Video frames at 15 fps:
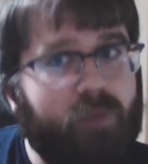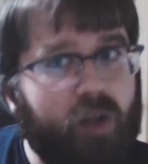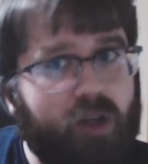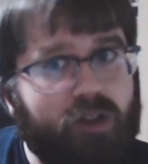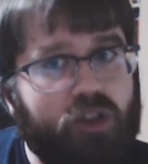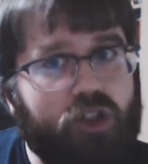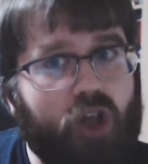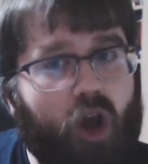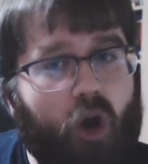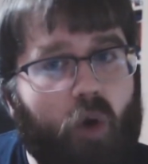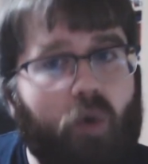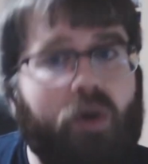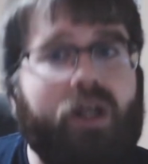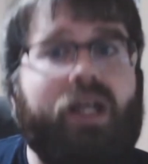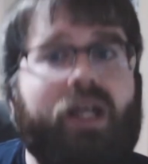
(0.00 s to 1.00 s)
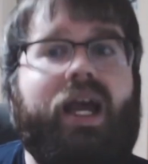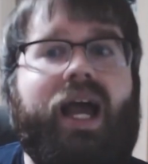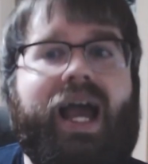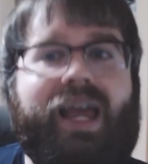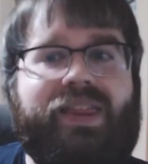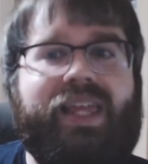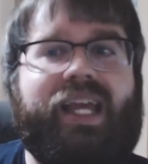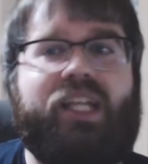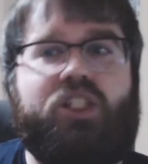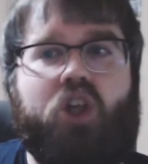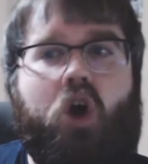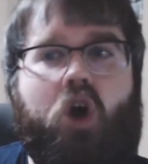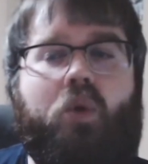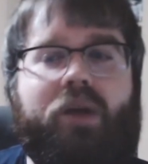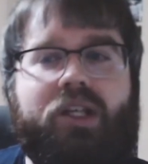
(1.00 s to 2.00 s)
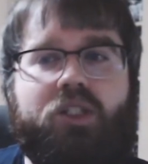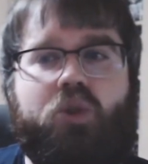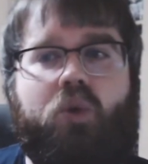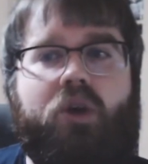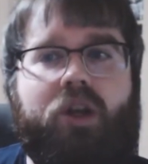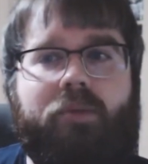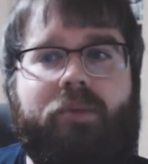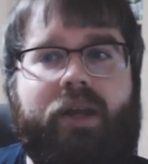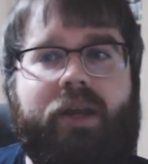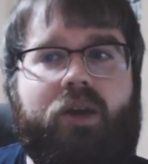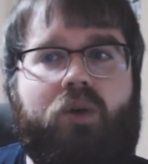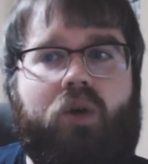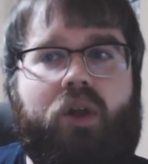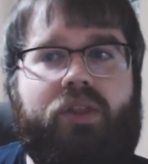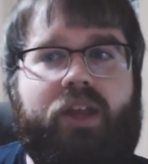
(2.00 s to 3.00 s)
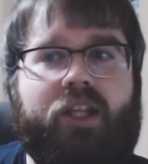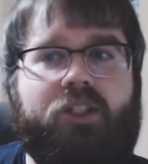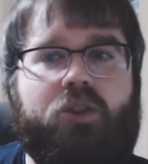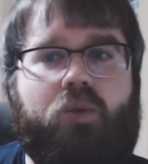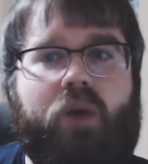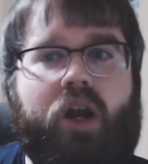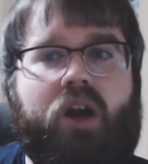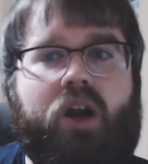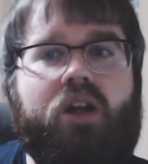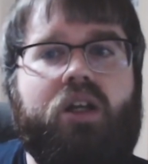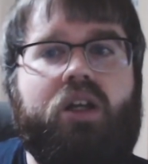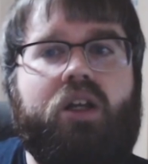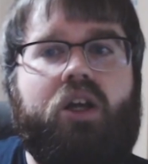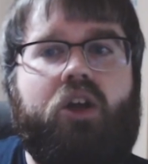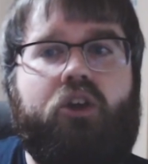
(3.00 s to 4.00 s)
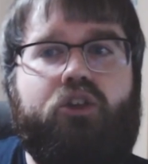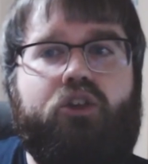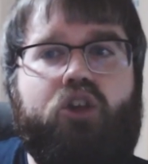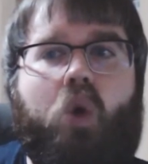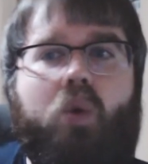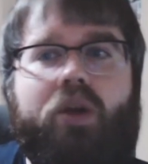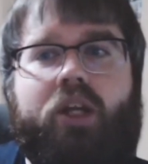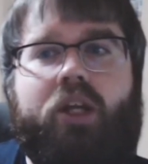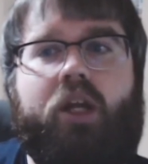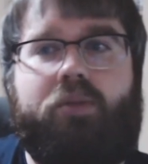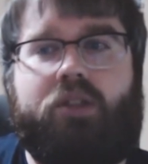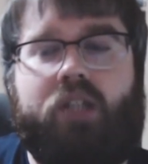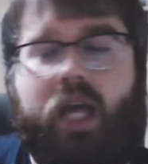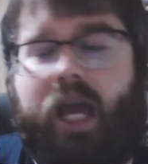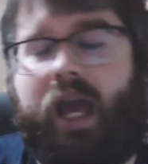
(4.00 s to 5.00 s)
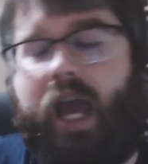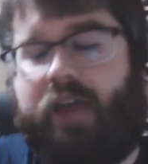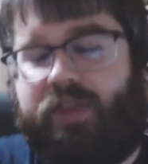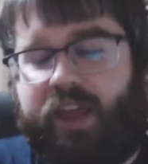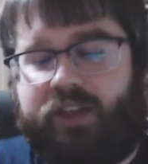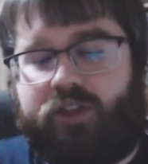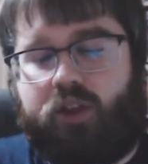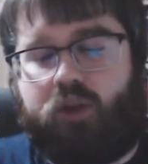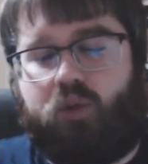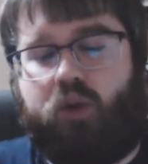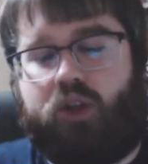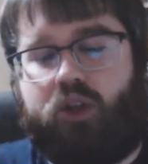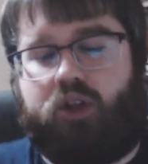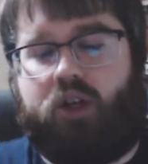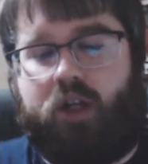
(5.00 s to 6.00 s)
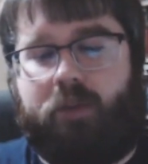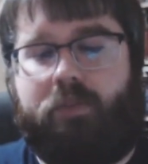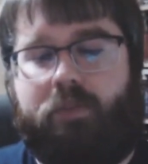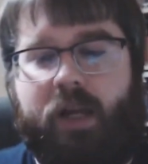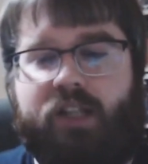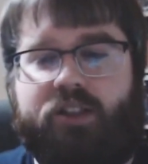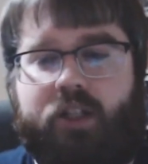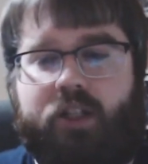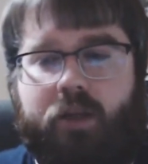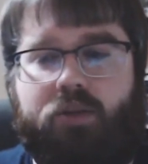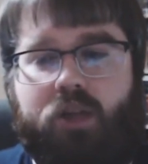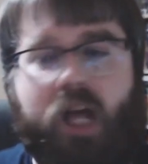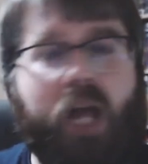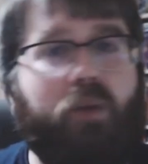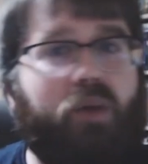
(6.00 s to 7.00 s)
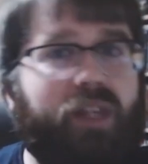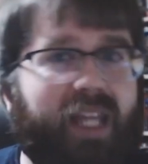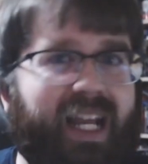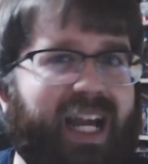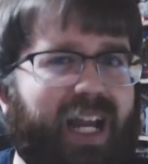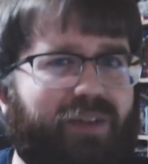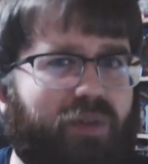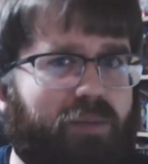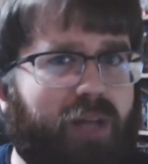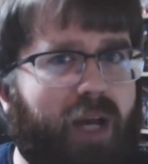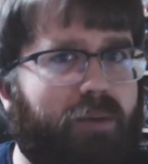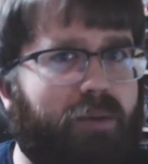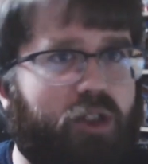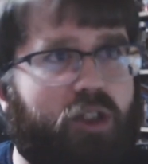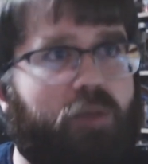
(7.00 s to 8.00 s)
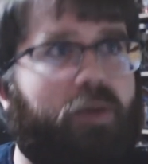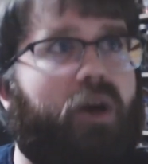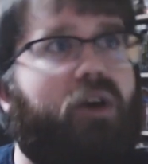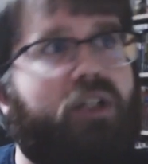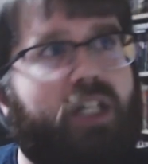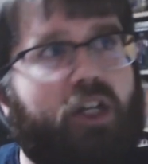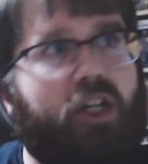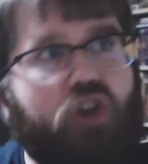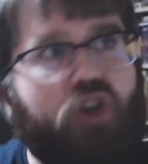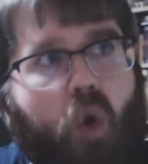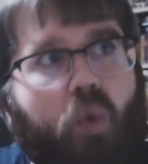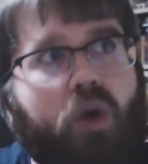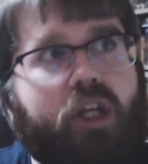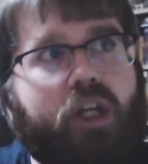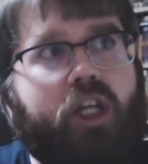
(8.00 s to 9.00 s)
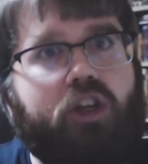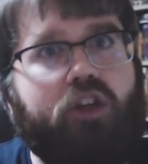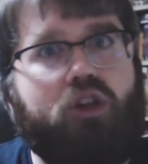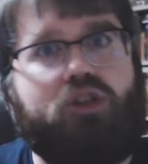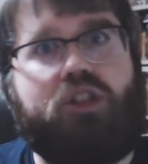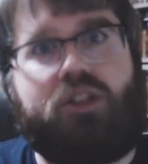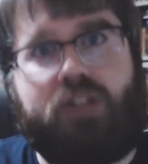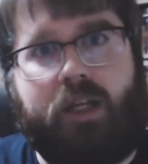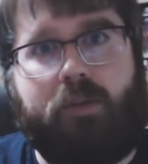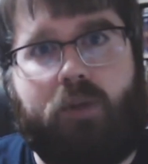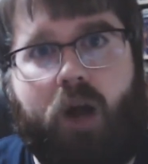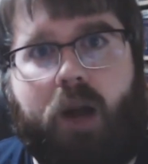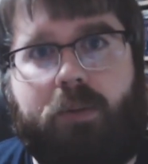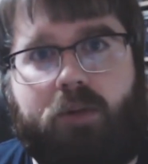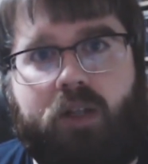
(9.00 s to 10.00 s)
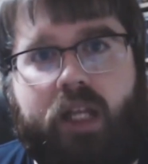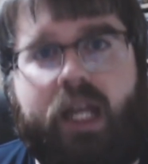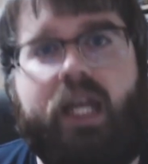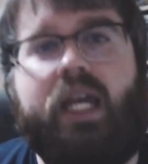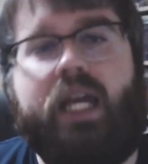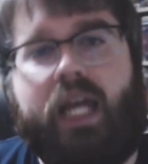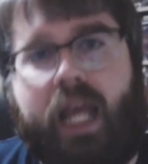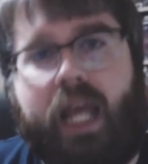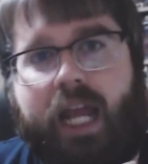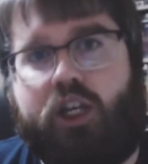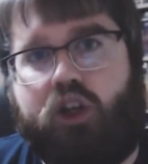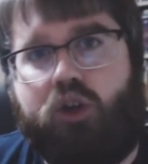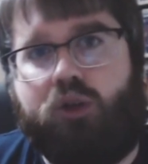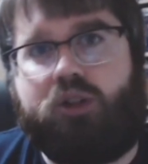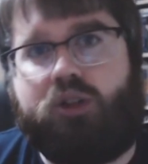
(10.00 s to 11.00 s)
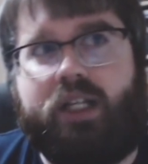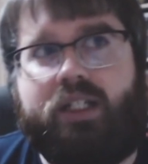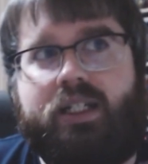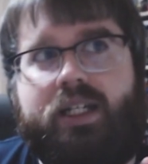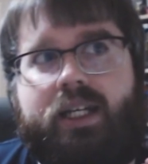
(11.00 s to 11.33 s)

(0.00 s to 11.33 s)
So I think it's always going to be a thing to where no one could, I think that what they're going to basically imply and what they kind of imply with the spirit is that no one can use this thing properly and use it